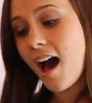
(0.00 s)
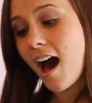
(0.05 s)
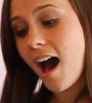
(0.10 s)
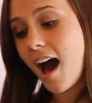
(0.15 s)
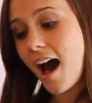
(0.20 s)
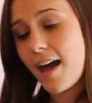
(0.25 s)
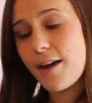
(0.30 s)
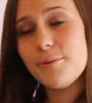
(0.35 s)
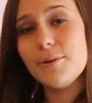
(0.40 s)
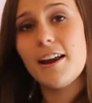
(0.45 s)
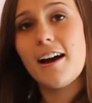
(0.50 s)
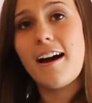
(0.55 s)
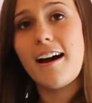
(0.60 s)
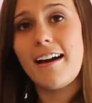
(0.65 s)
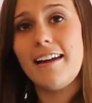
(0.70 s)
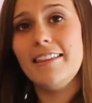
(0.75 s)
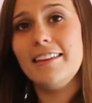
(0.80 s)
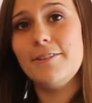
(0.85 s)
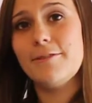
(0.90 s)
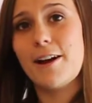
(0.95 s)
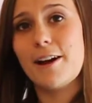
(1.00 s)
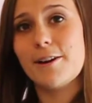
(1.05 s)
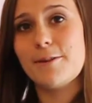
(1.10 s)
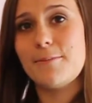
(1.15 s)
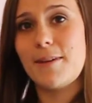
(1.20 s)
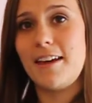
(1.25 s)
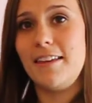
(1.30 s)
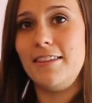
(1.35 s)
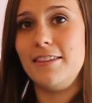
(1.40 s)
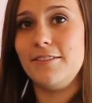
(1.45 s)
I would highly
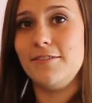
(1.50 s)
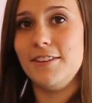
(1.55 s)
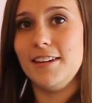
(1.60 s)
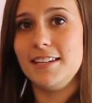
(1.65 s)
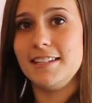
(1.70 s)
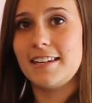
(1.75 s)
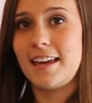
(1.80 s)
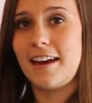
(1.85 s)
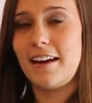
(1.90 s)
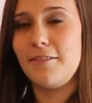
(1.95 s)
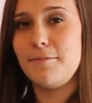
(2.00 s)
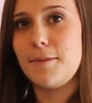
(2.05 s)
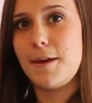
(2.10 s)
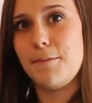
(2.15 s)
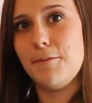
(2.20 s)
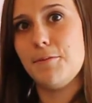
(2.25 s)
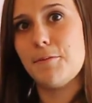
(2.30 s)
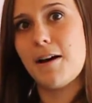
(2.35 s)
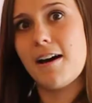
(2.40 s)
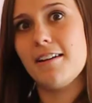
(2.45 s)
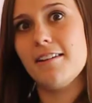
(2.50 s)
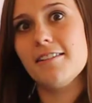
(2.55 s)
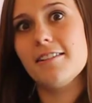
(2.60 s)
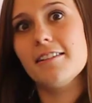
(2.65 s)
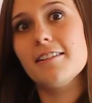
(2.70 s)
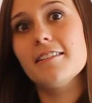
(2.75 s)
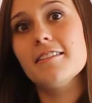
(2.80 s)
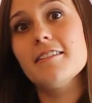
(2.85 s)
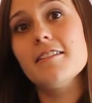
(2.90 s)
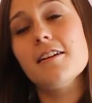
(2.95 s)
recommend the VTech baby
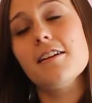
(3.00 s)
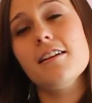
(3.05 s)
monitor